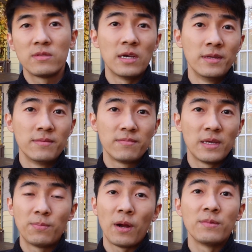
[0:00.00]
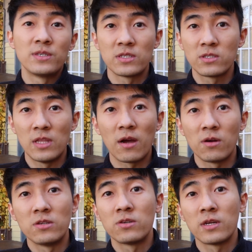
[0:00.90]
then they're probably just not
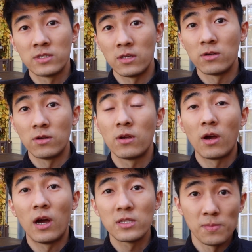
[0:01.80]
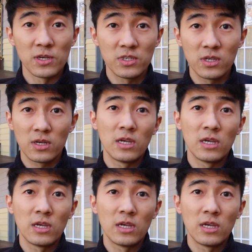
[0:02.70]
going to consider you as much